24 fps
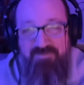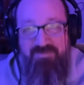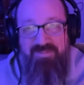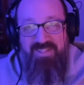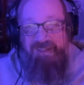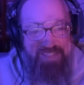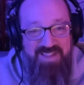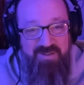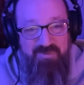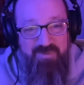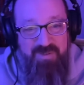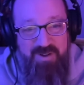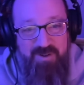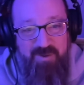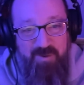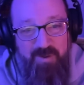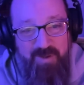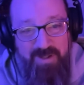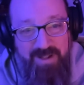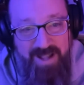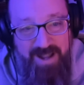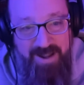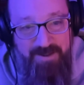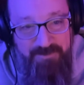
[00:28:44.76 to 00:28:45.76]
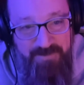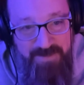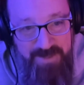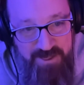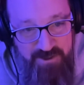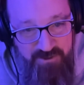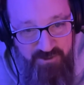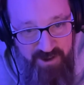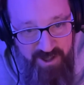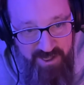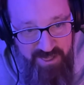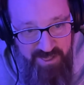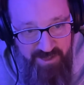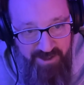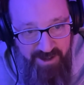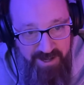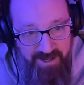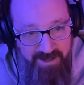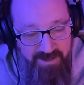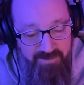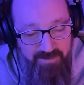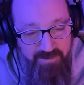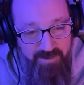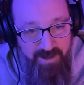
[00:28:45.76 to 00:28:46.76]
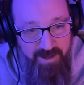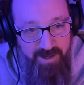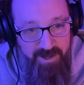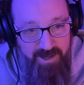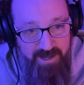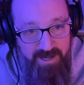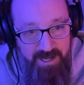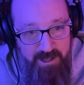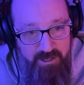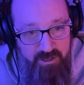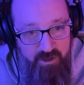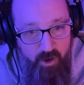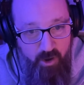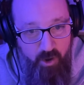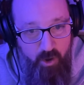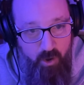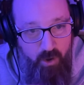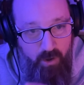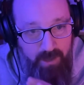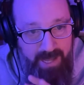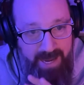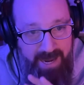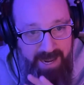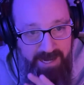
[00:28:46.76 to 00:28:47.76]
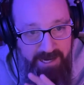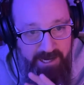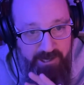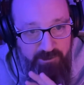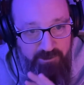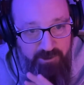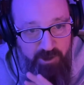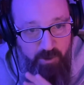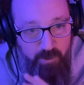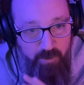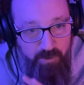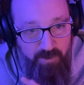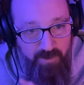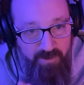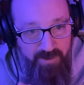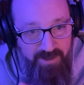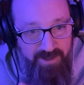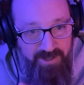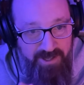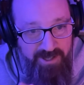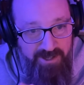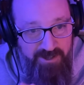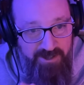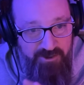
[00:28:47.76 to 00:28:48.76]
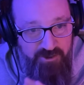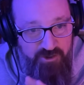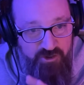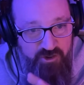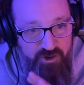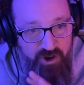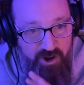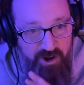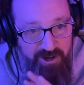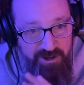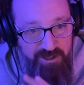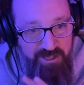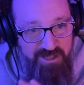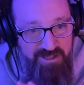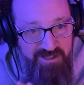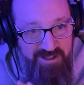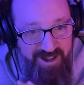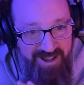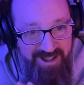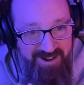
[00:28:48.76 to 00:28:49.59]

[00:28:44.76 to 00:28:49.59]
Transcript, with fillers: I think my whole life is just like, uh, it's all anecdotal chunks.